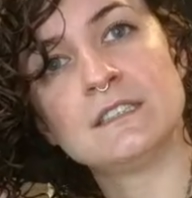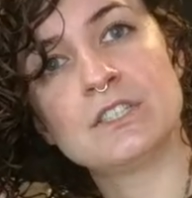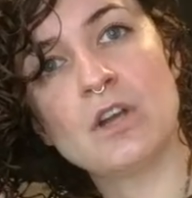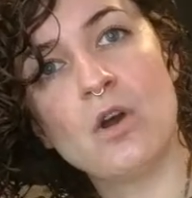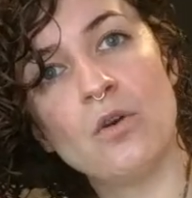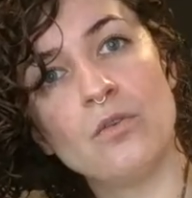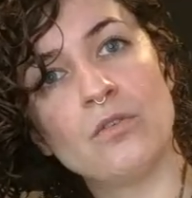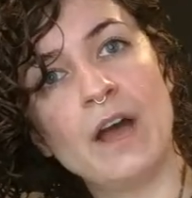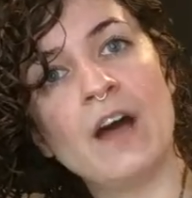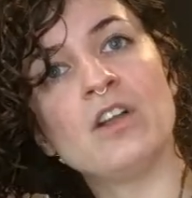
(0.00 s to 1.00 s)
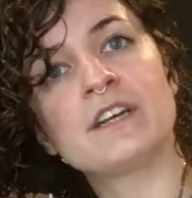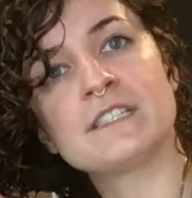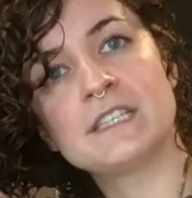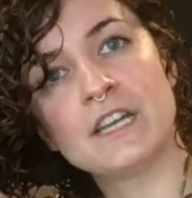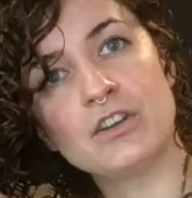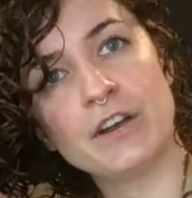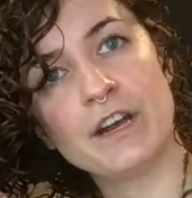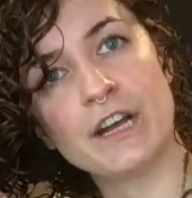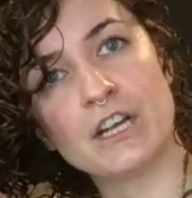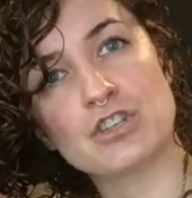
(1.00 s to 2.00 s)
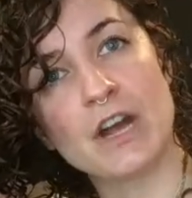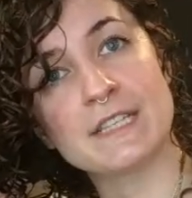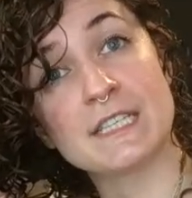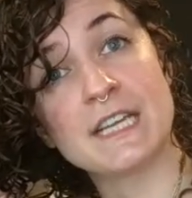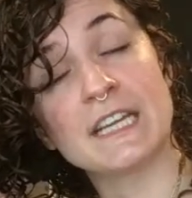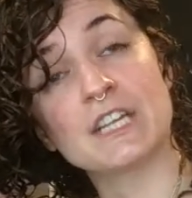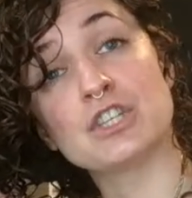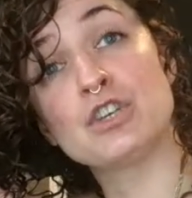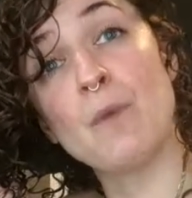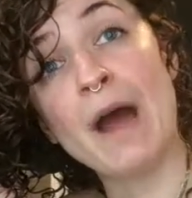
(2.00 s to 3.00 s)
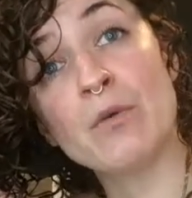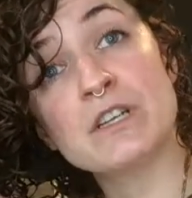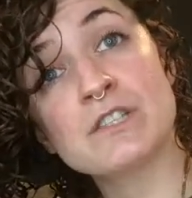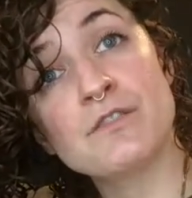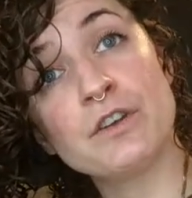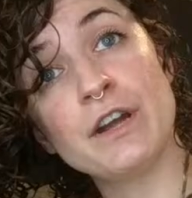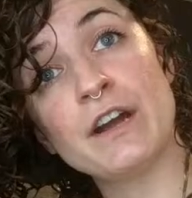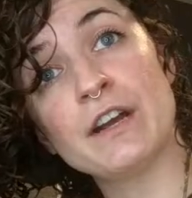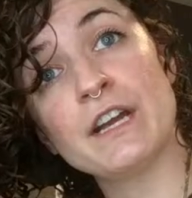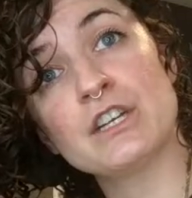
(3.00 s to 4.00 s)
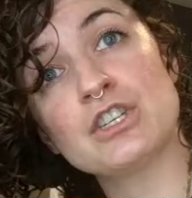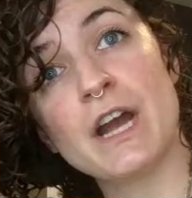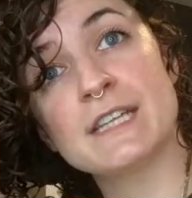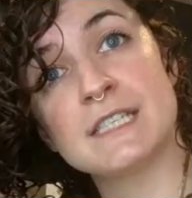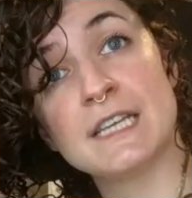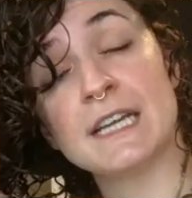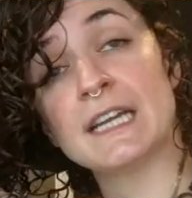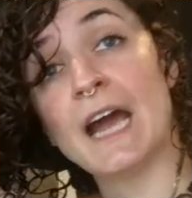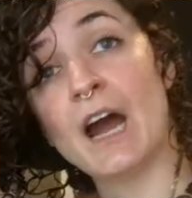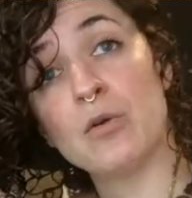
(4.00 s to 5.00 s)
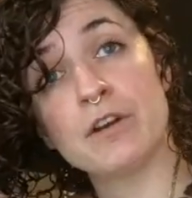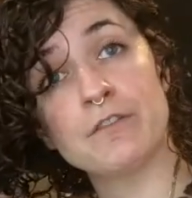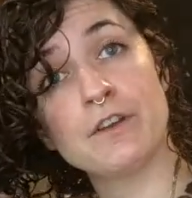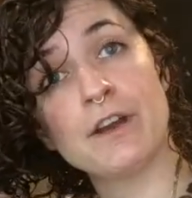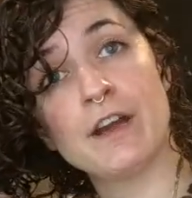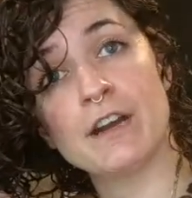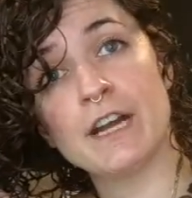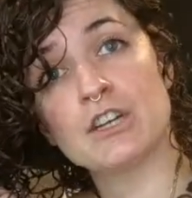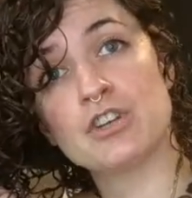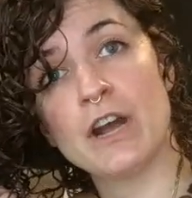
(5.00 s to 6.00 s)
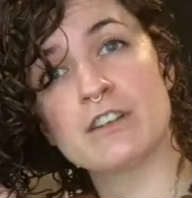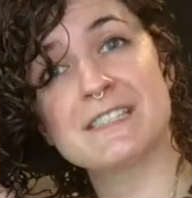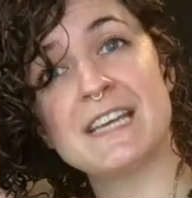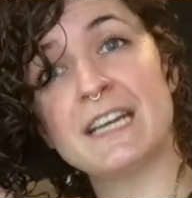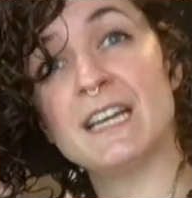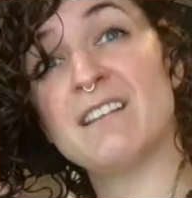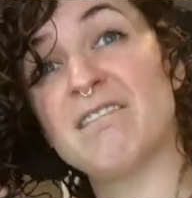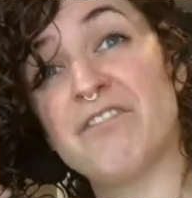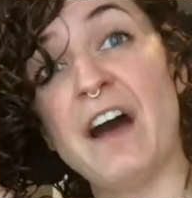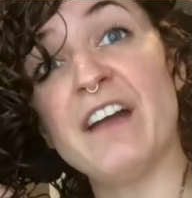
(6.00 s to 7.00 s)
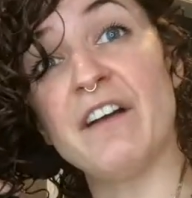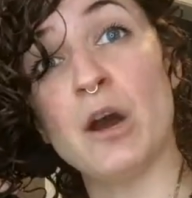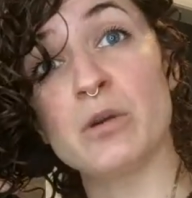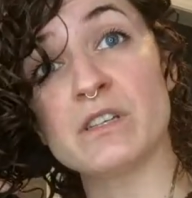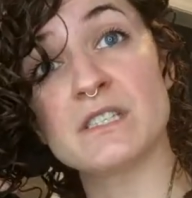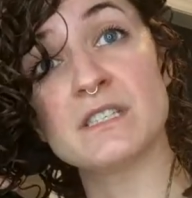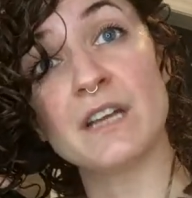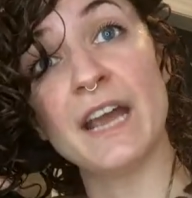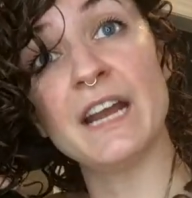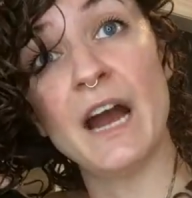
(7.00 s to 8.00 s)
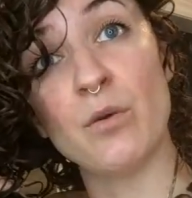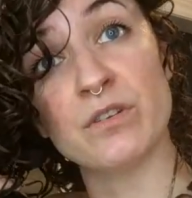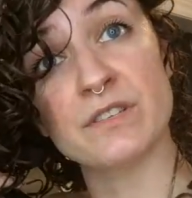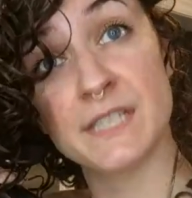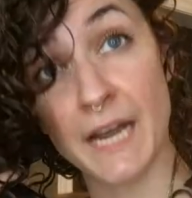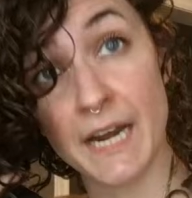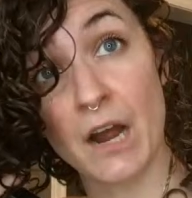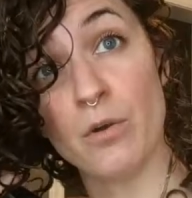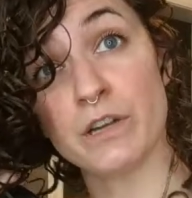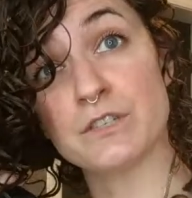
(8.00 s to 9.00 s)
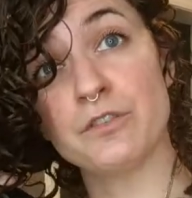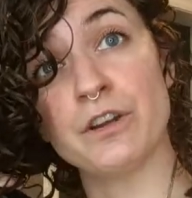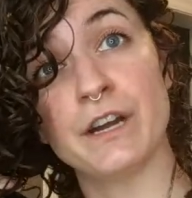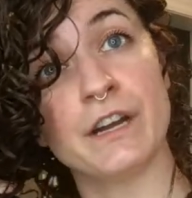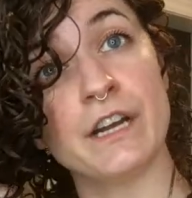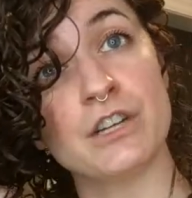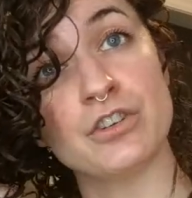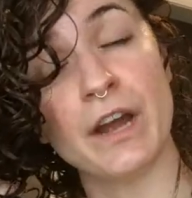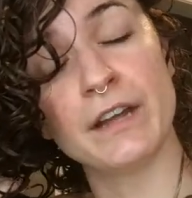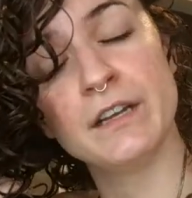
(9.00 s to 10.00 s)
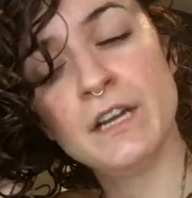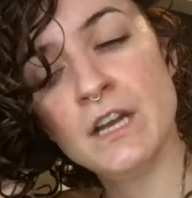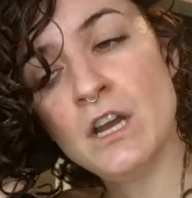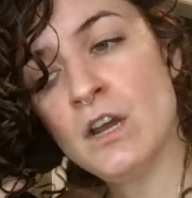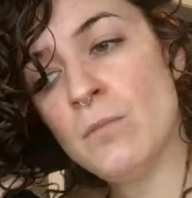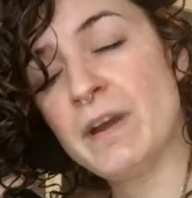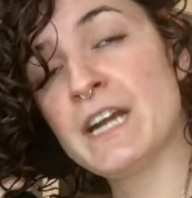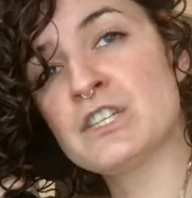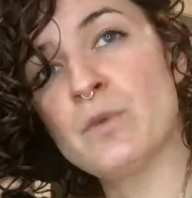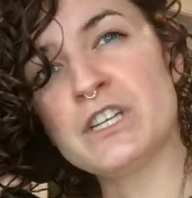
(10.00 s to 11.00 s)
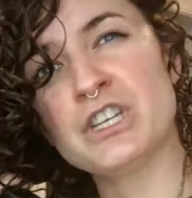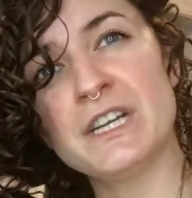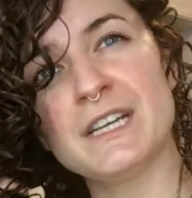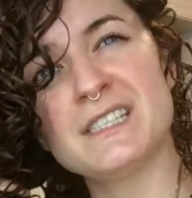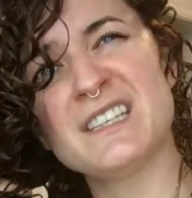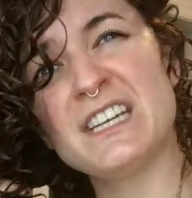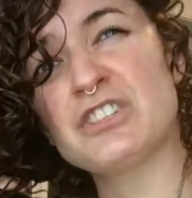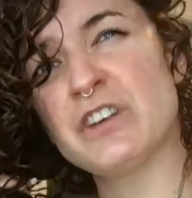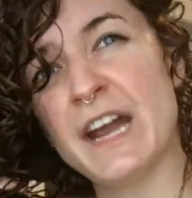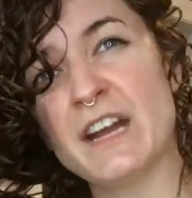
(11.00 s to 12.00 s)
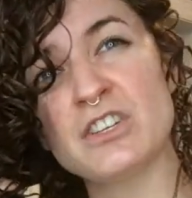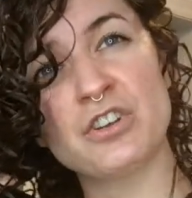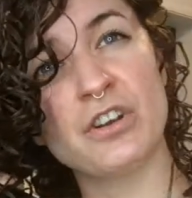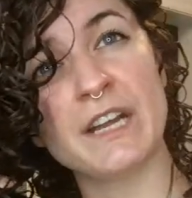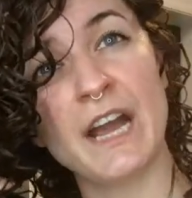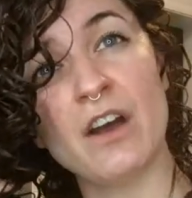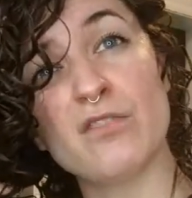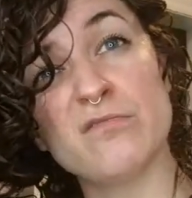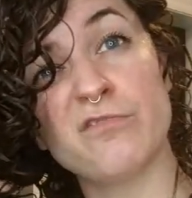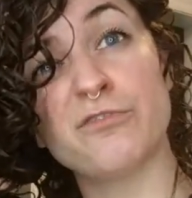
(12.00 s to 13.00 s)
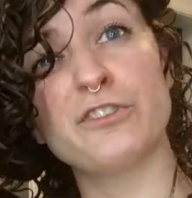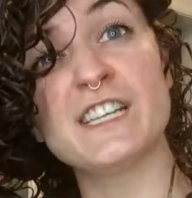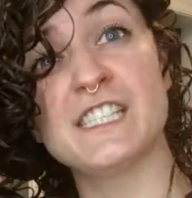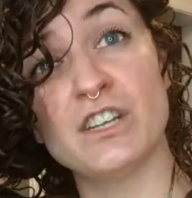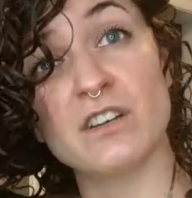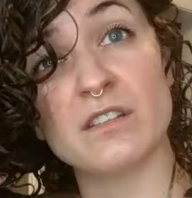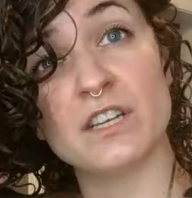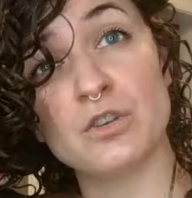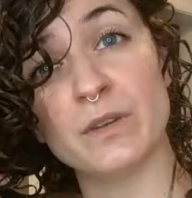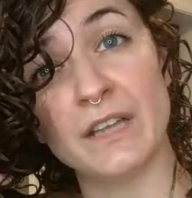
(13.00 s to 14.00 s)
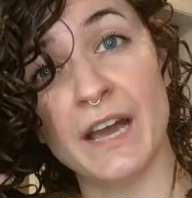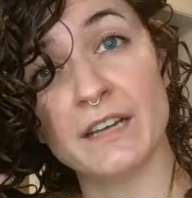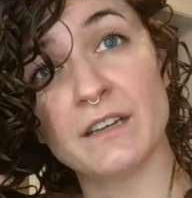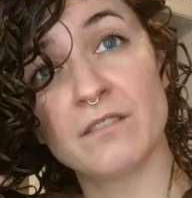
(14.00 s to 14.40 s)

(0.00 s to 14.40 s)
So how long is it taking your hair to air dry? Is it taking 2 hours for your hair to air dry? Is it taking an hour for your hair to air dry? Is it taking 5 hours, 8 hours, 10 hours for your hair to air dry? My next question is your hair turning out frizzier than you would like?